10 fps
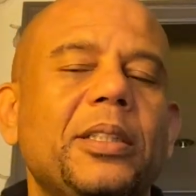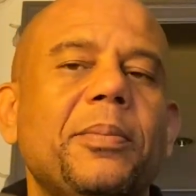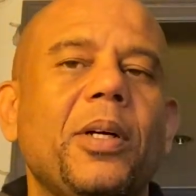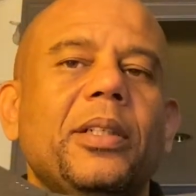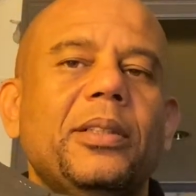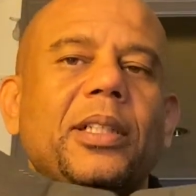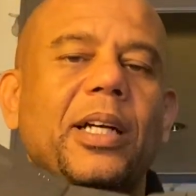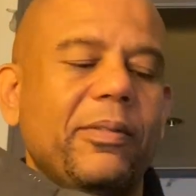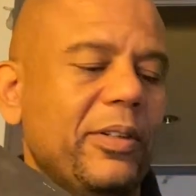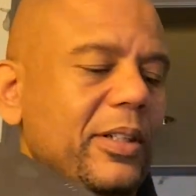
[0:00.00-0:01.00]
smart
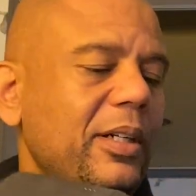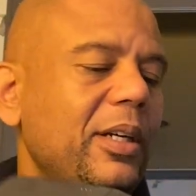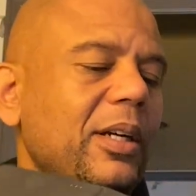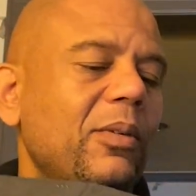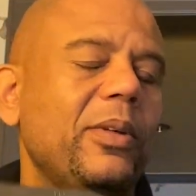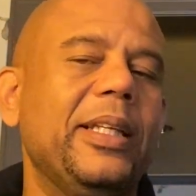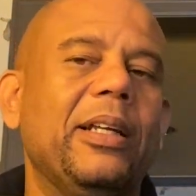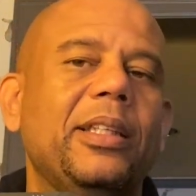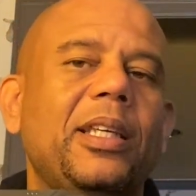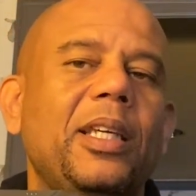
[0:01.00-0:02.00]
cover
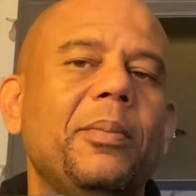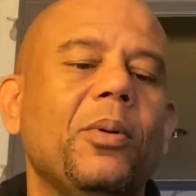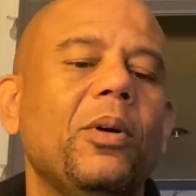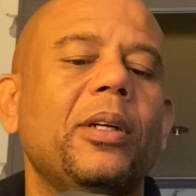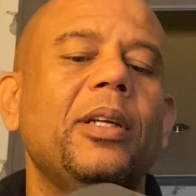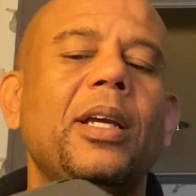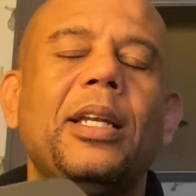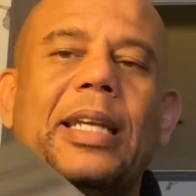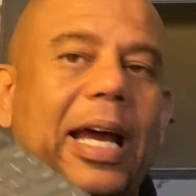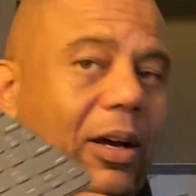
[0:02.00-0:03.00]
without the keyboard.
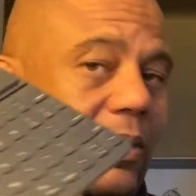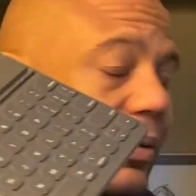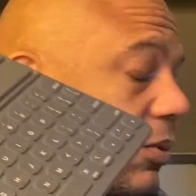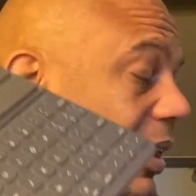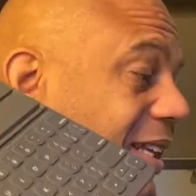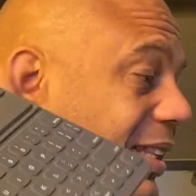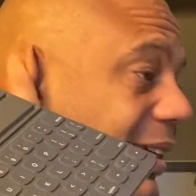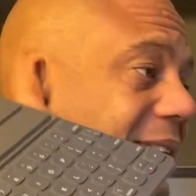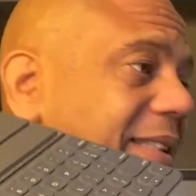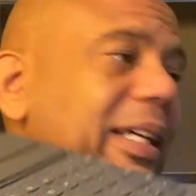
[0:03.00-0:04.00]
Now, one of the
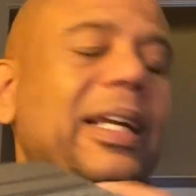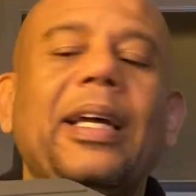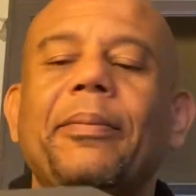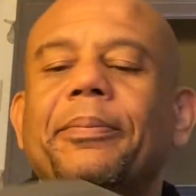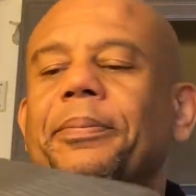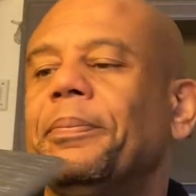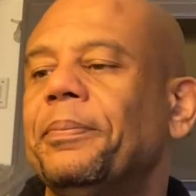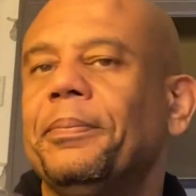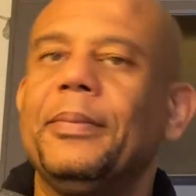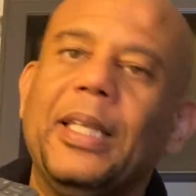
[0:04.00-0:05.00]
things that I
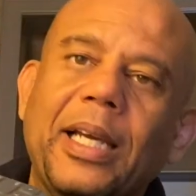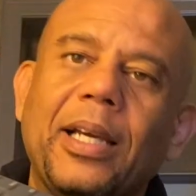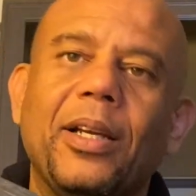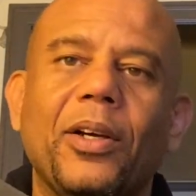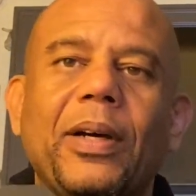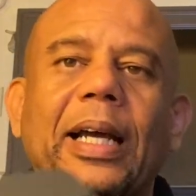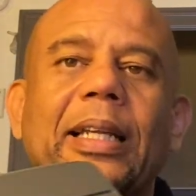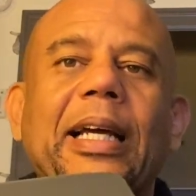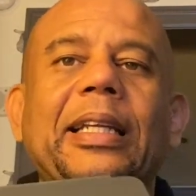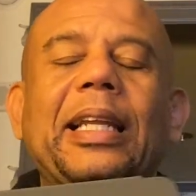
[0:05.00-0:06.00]
don't know,
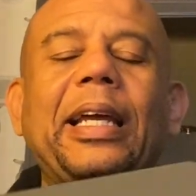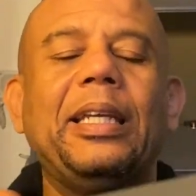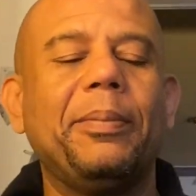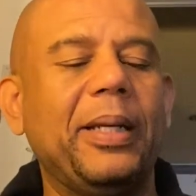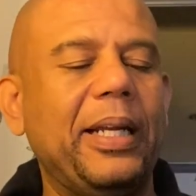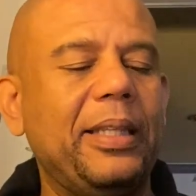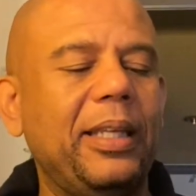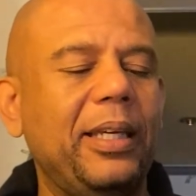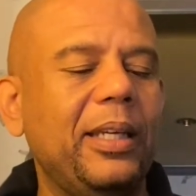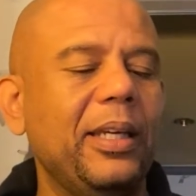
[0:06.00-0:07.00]
I like, but I
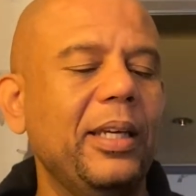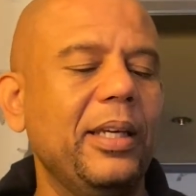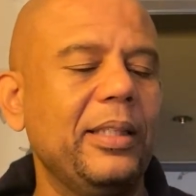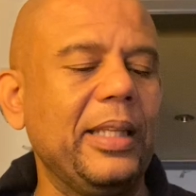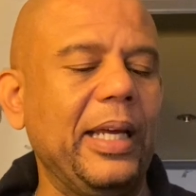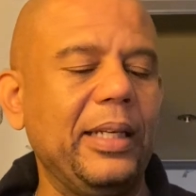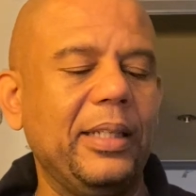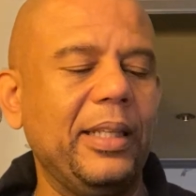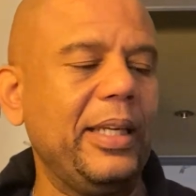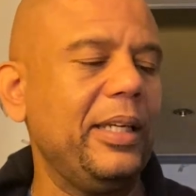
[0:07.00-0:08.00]
think
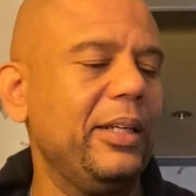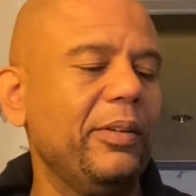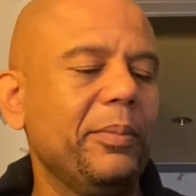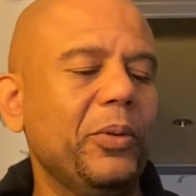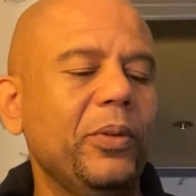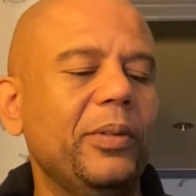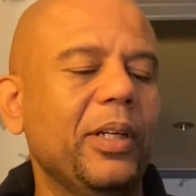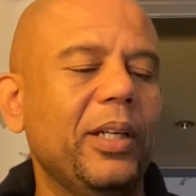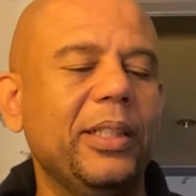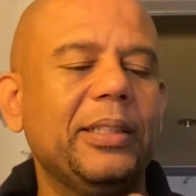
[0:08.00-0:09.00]
that they could have improved
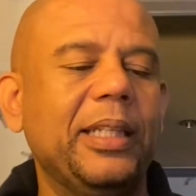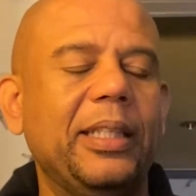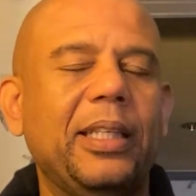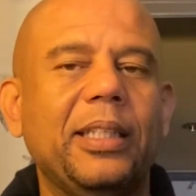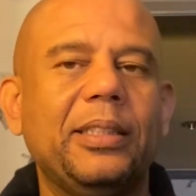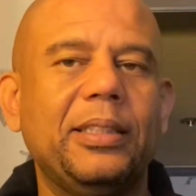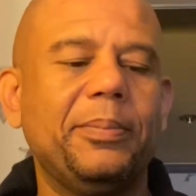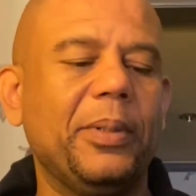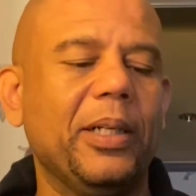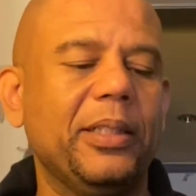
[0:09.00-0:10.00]
on is that this
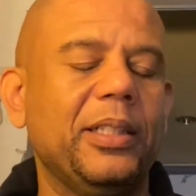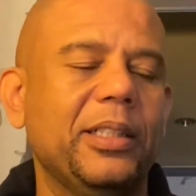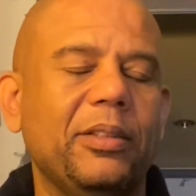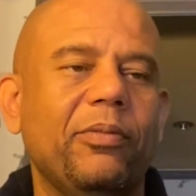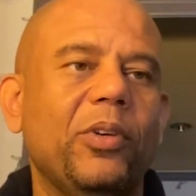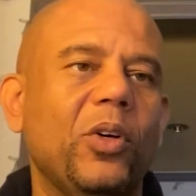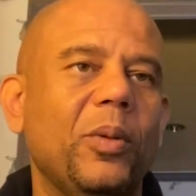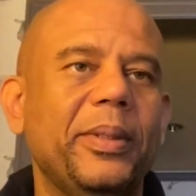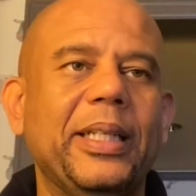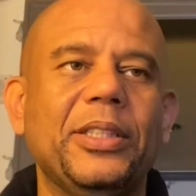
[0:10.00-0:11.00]
part doesn't
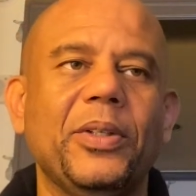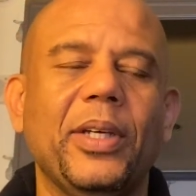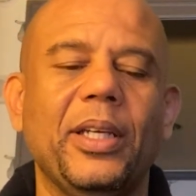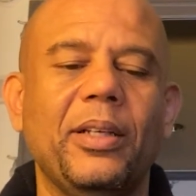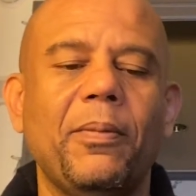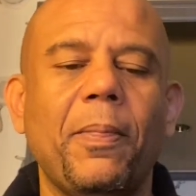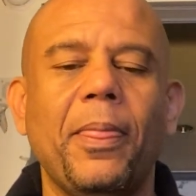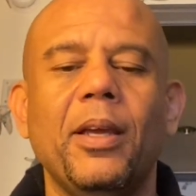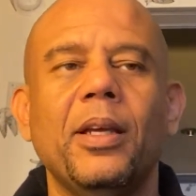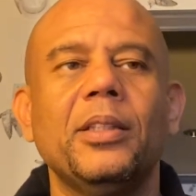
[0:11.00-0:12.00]
fold, but that's okay.
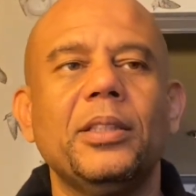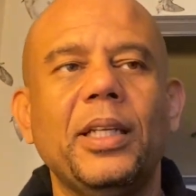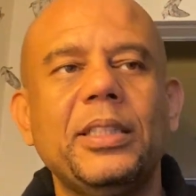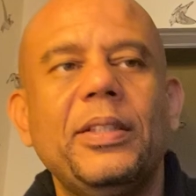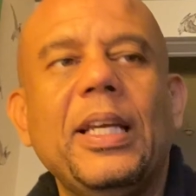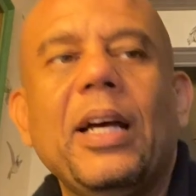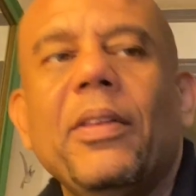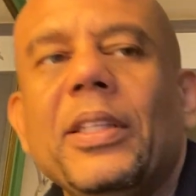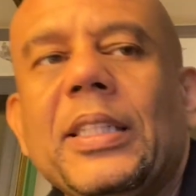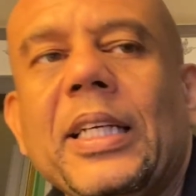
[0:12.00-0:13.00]
So let's see how
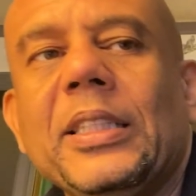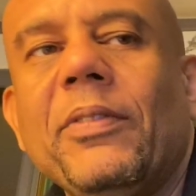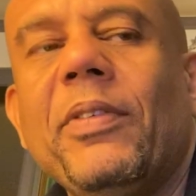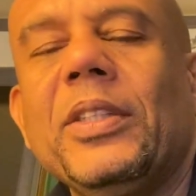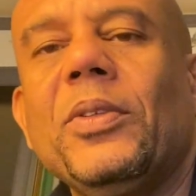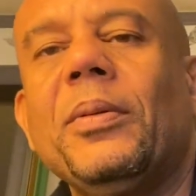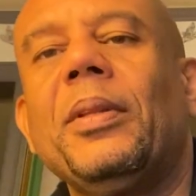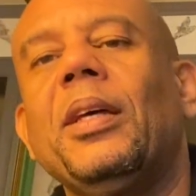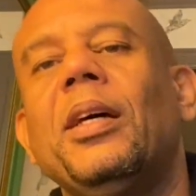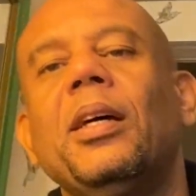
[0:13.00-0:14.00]
this actually fits with
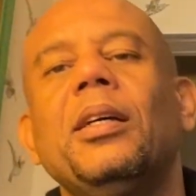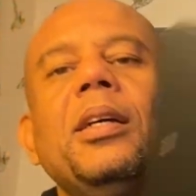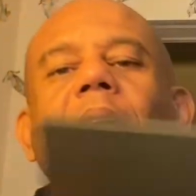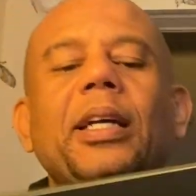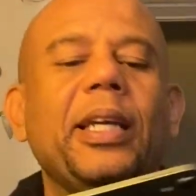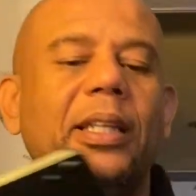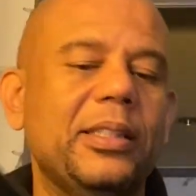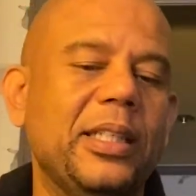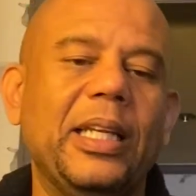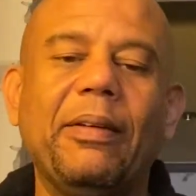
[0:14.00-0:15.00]
again,
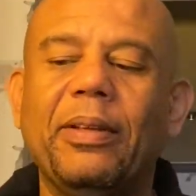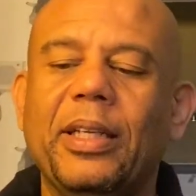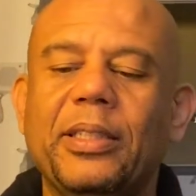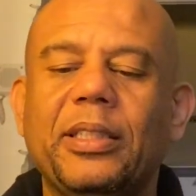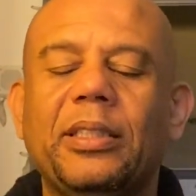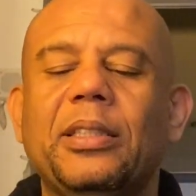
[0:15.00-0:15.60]
this 11-inch